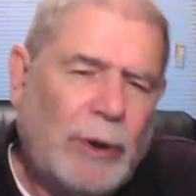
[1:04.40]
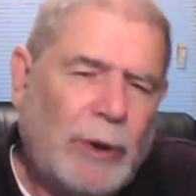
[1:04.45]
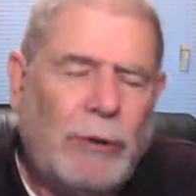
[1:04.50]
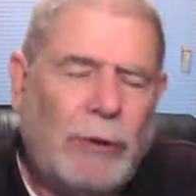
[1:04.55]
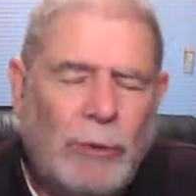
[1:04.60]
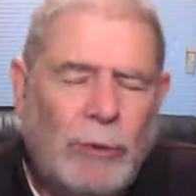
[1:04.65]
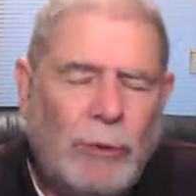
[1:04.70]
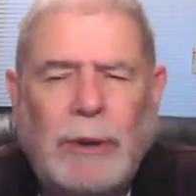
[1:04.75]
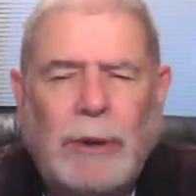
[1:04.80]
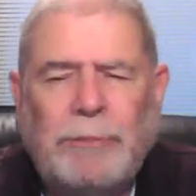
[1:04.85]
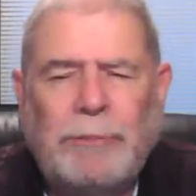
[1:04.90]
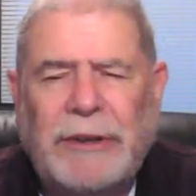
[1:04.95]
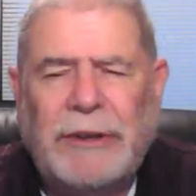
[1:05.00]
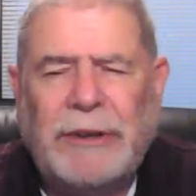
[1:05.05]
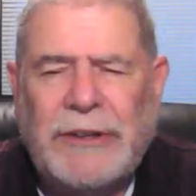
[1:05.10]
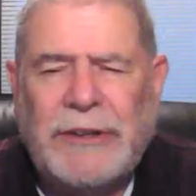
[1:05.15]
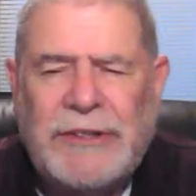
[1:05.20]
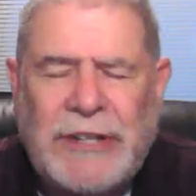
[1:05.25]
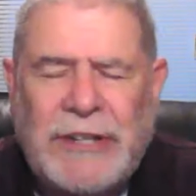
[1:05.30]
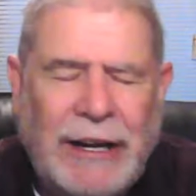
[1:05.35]
grew up in
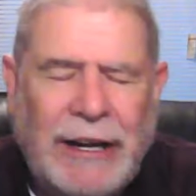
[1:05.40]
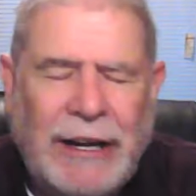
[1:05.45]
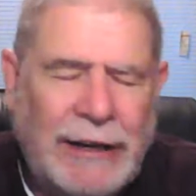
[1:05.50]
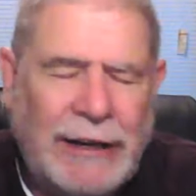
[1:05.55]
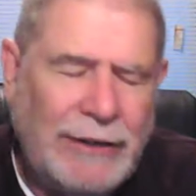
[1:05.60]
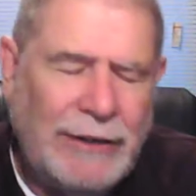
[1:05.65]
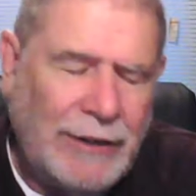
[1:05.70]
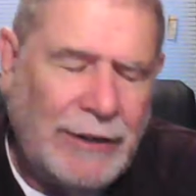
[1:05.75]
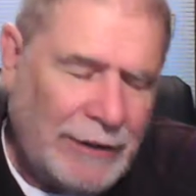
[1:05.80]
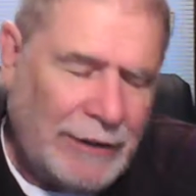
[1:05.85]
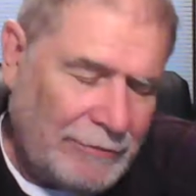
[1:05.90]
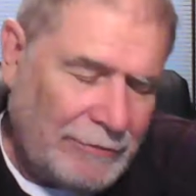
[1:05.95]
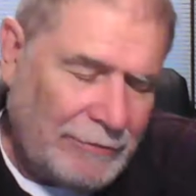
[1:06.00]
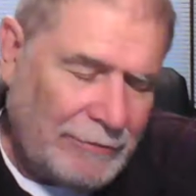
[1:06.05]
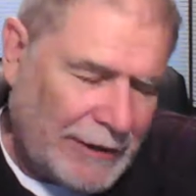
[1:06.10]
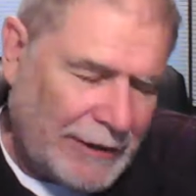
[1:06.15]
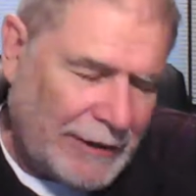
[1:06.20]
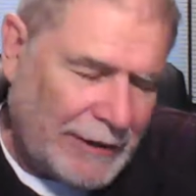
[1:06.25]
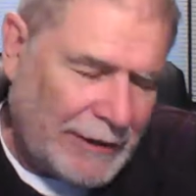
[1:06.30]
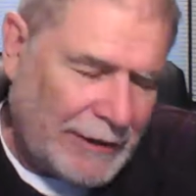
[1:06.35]
this kind
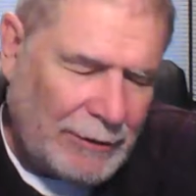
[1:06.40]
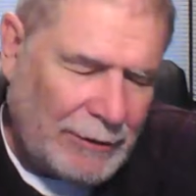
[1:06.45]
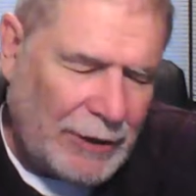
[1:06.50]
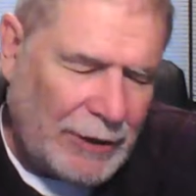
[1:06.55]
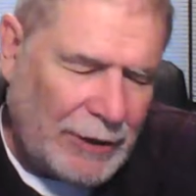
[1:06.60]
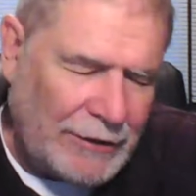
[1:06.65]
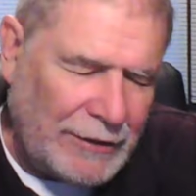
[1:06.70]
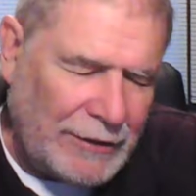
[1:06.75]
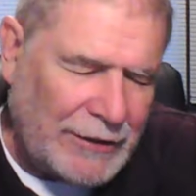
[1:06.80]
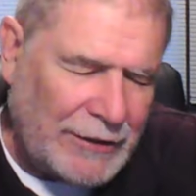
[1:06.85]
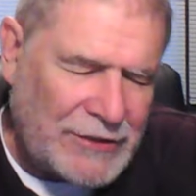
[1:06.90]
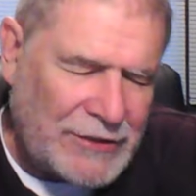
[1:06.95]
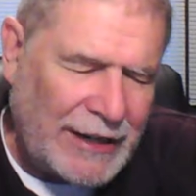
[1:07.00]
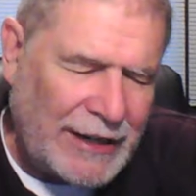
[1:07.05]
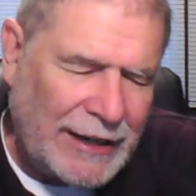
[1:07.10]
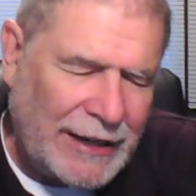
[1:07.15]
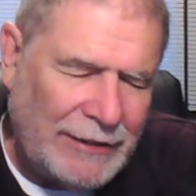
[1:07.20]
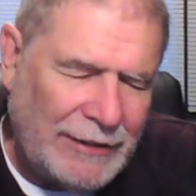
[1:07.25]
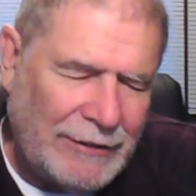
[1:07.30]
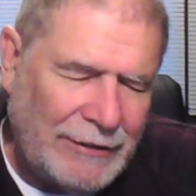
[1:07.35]

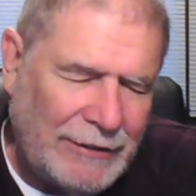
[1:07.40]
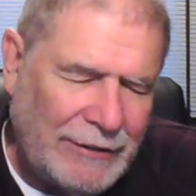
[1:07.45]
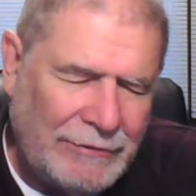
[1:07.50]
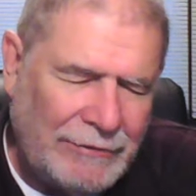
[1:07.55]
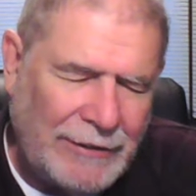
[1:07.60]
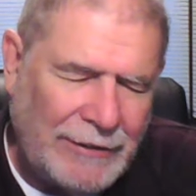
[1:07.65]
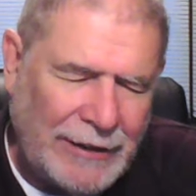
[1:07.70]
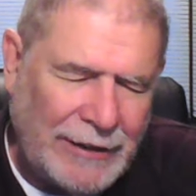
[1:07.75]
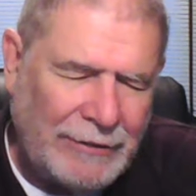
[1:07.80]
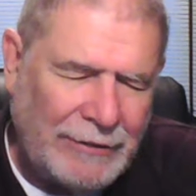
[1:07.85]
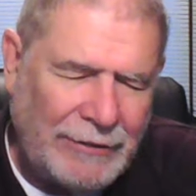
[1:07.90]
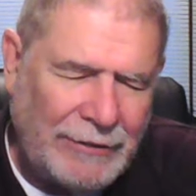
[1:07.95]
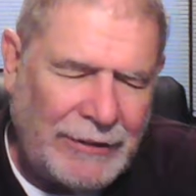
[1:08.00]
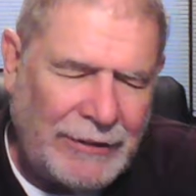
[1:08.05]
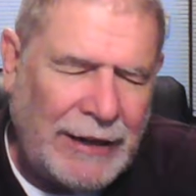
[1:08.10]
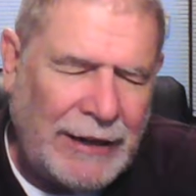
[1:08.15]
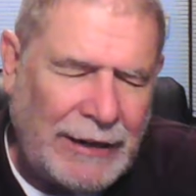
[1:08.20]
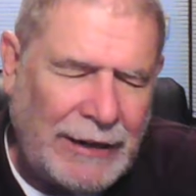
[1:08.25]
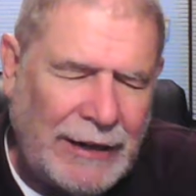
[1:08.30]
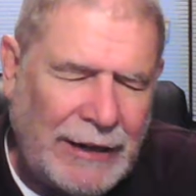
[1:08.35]
of
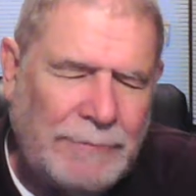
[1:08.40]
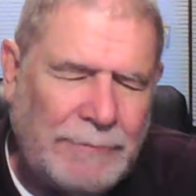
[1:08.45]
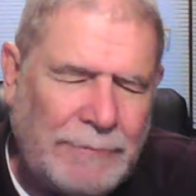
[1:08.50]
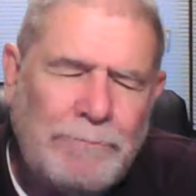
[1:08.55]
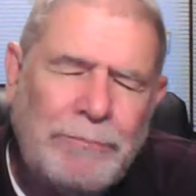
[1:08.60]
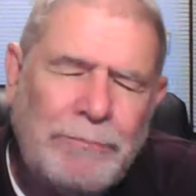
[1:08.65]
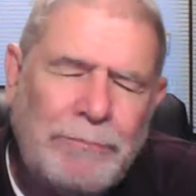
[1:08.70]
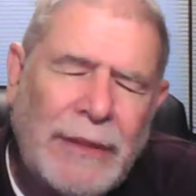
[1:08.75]
thinking.